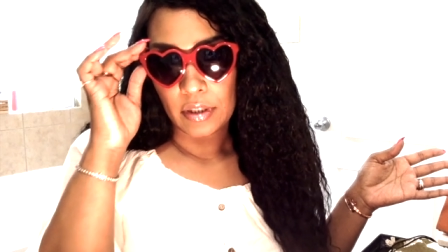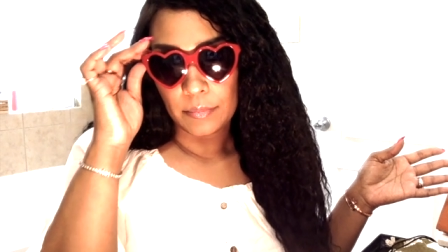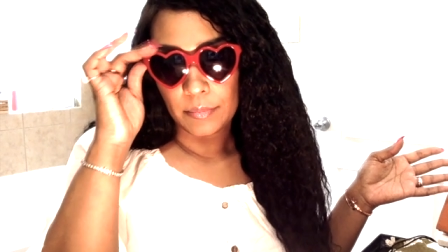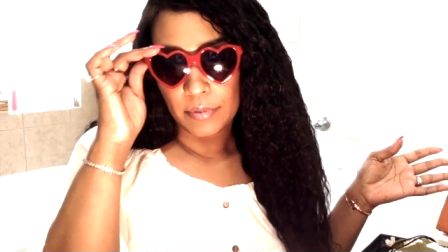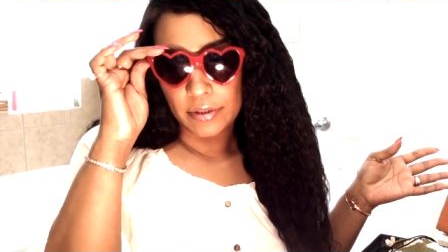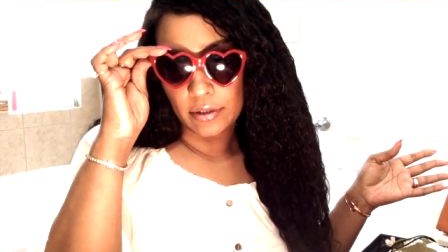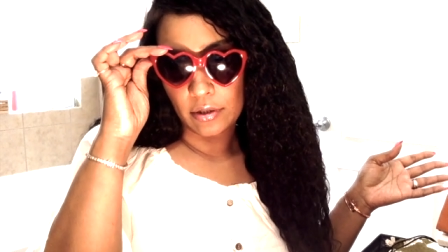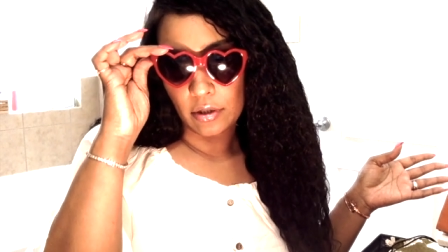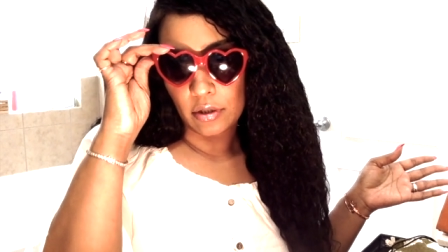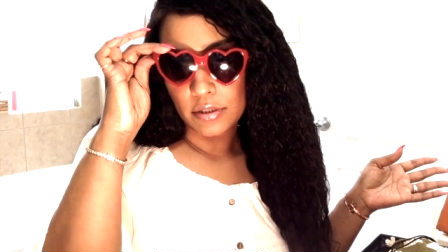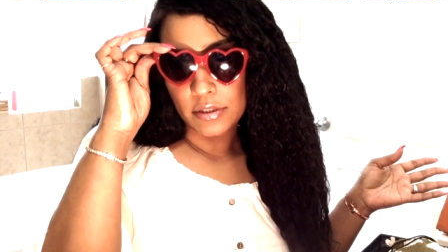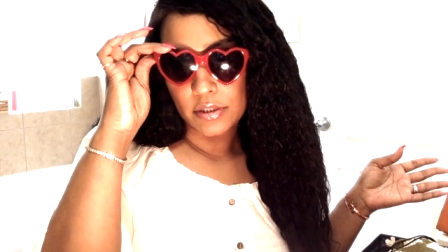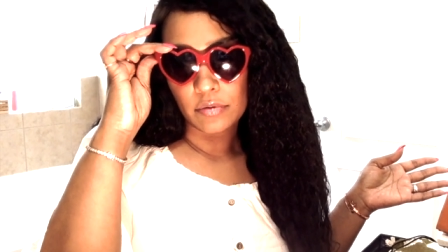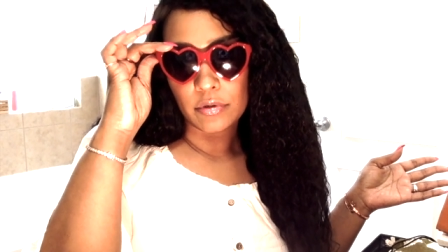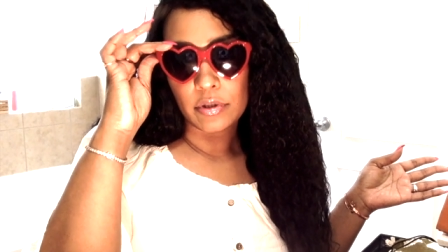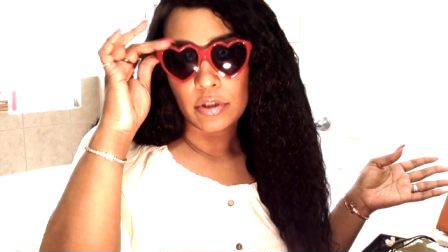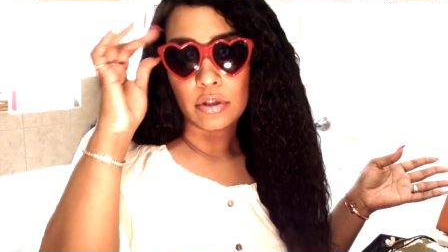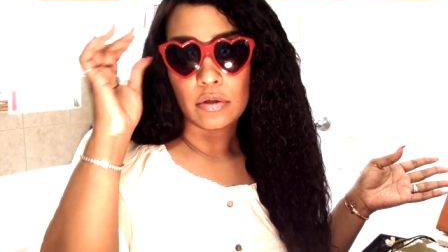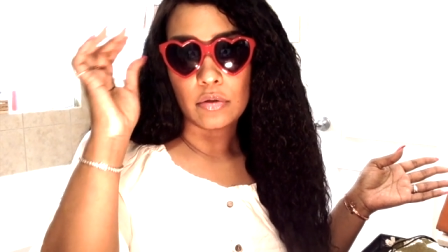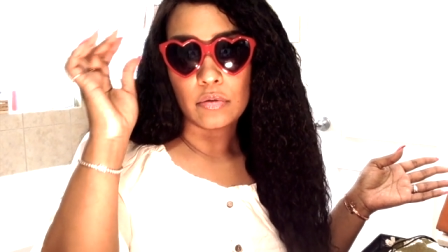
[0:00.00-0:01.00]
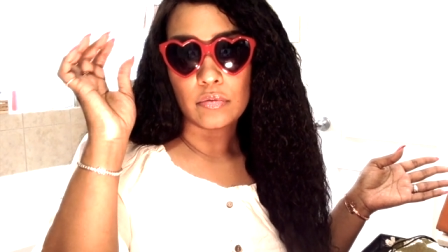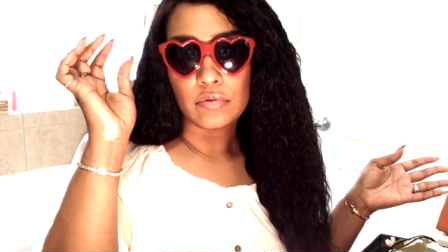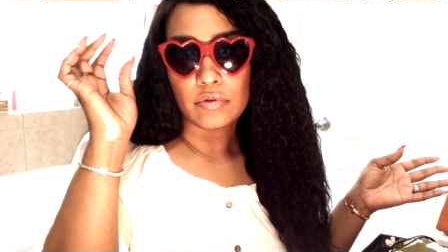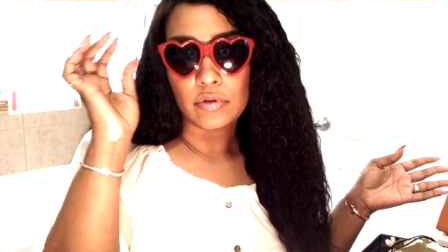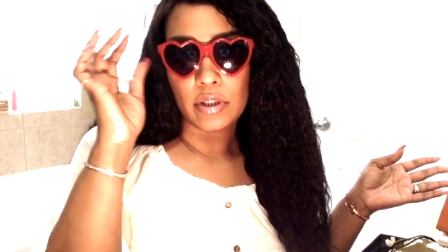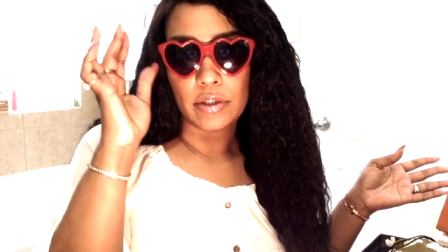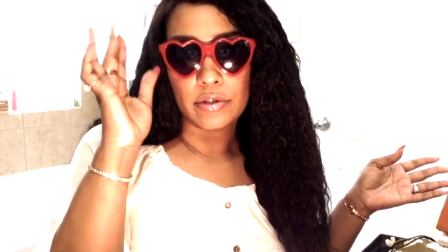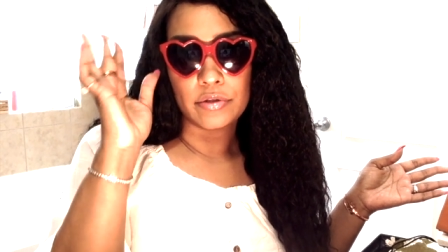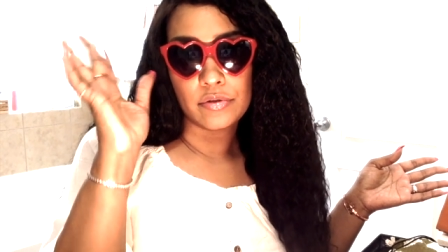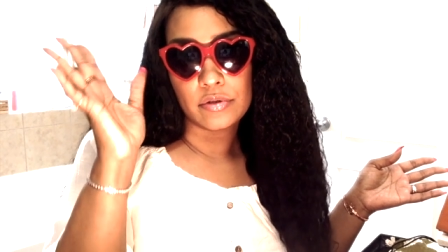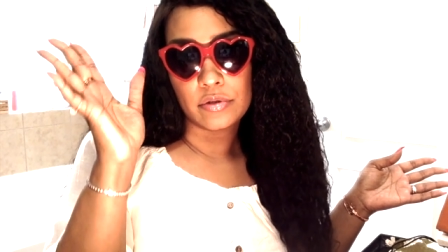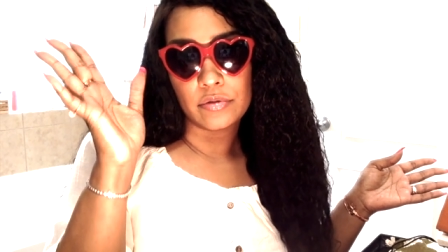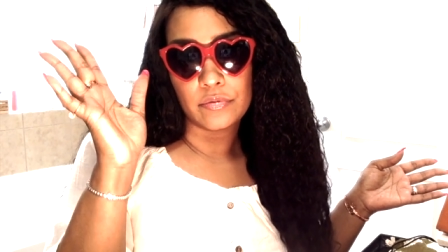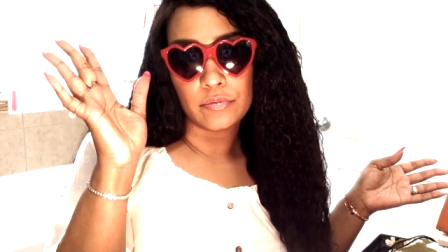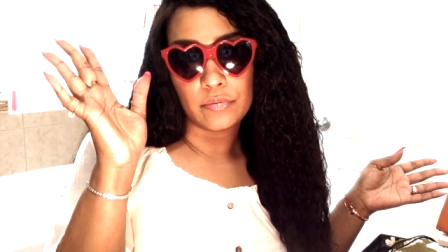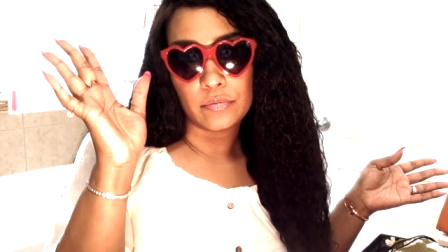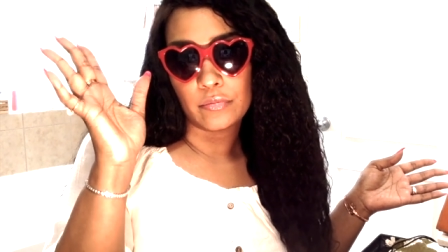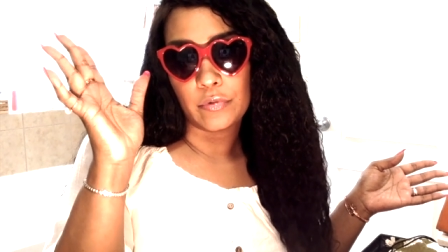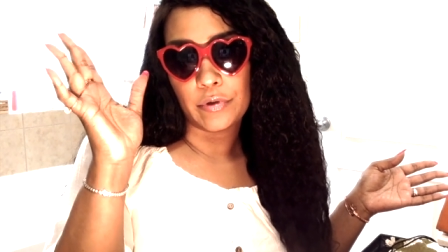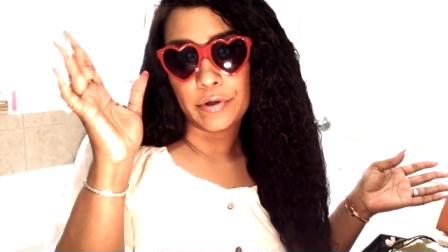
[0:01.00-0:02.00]
But they're also cute. I used to
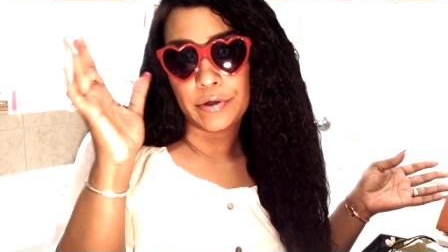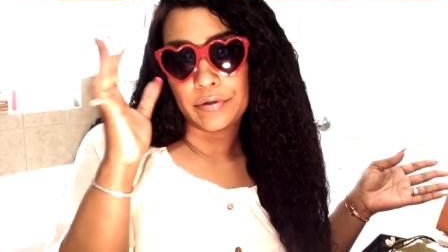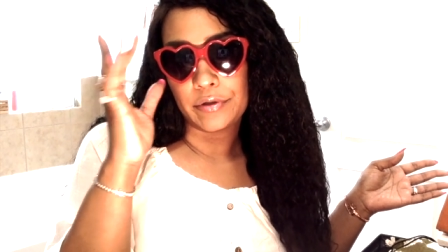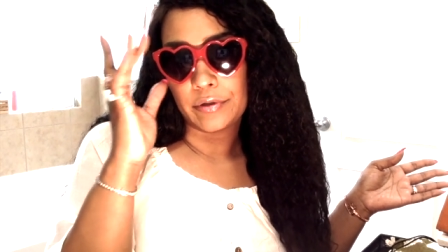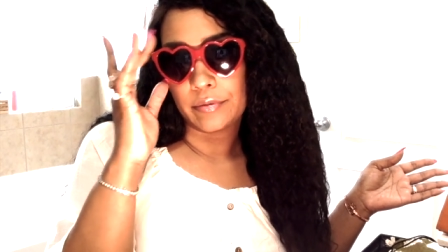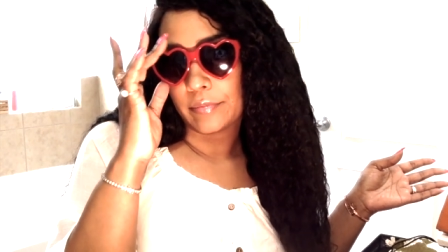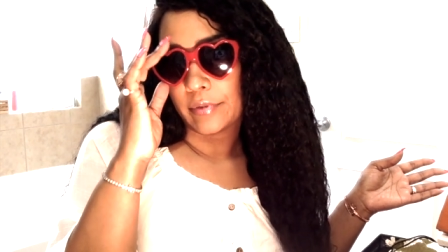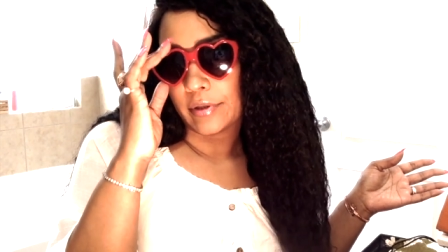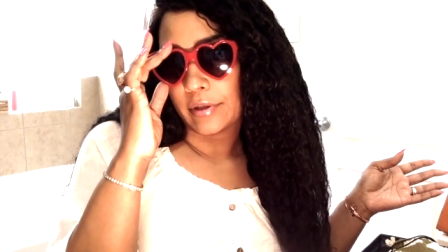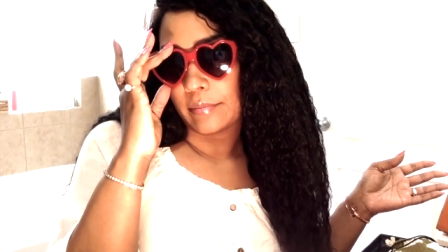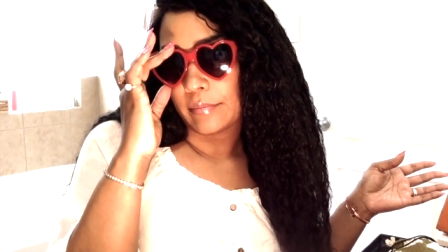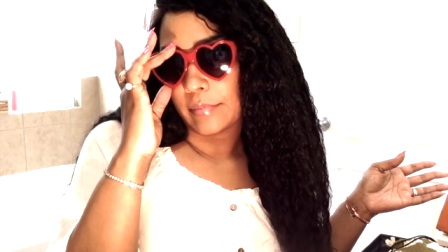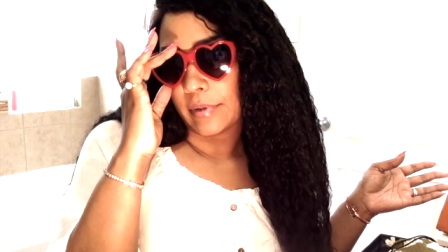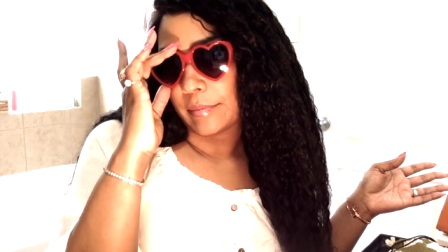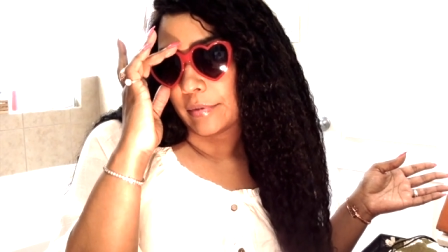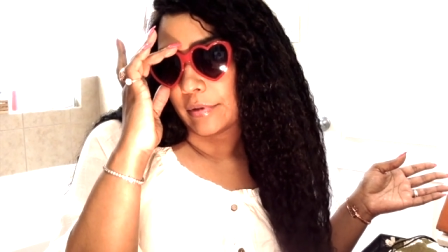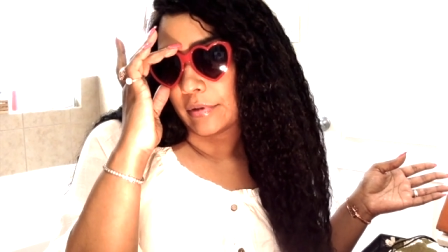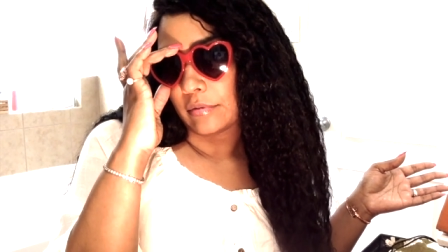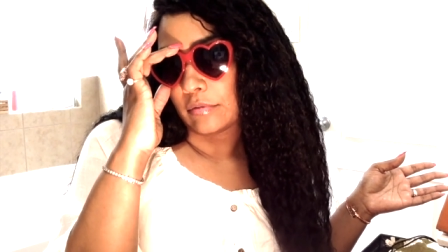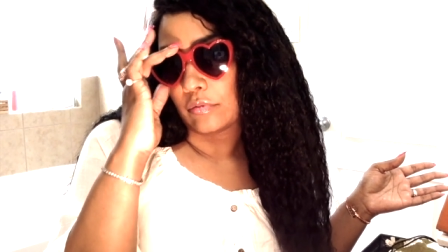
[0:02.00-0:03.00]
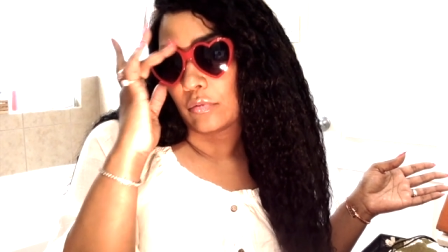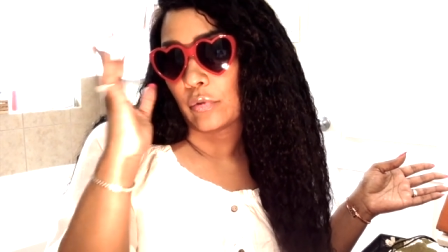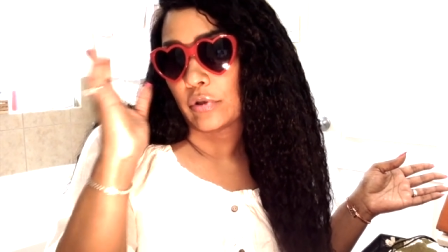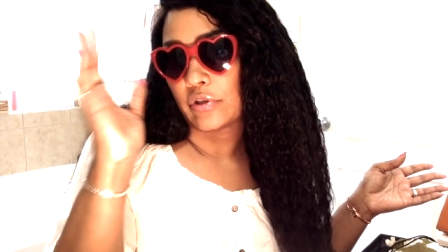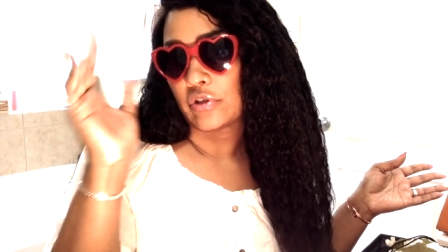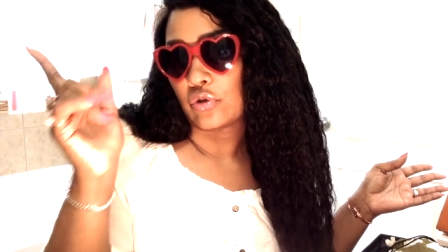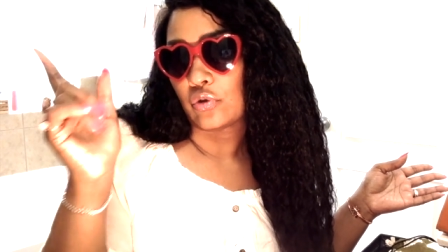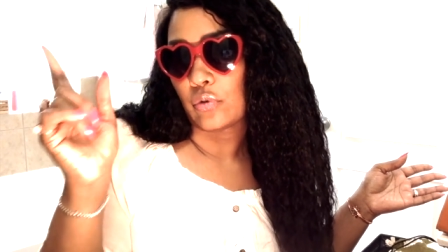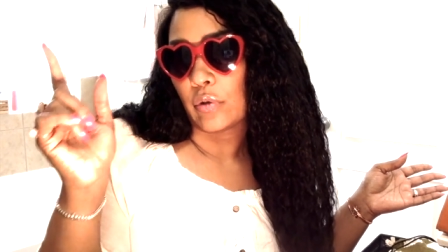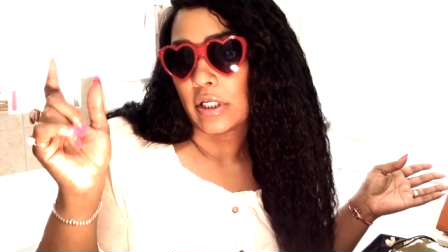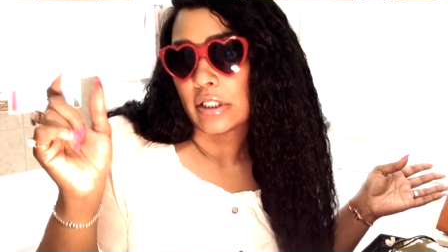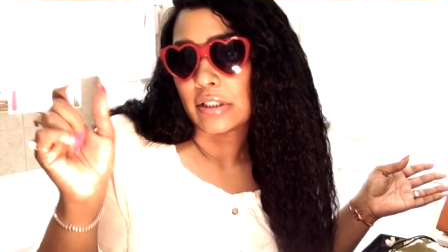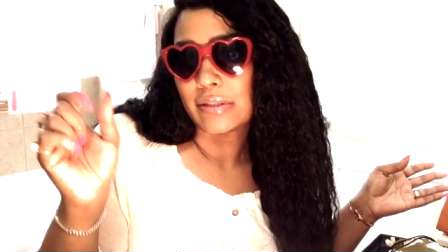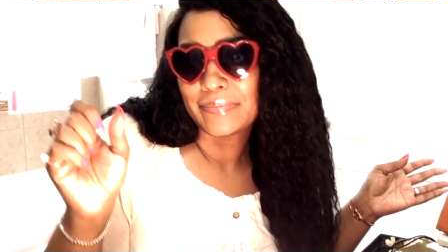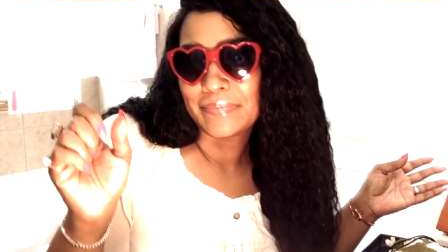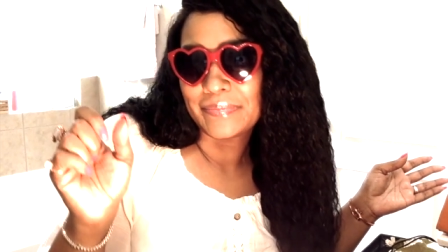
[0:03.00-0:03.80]
wear them like maybe once or twice.